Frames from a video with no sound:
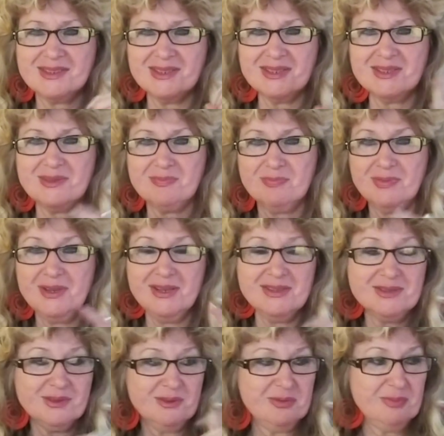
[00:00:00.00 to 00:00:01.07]
just
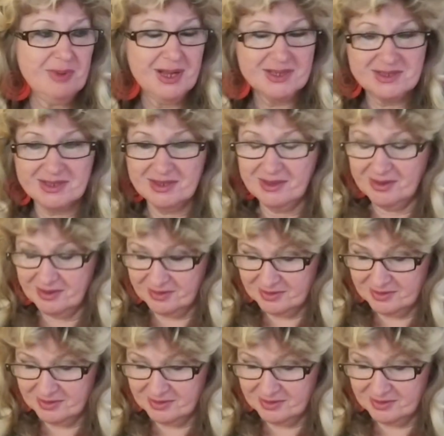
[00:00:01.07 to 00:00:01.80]
piece of magic on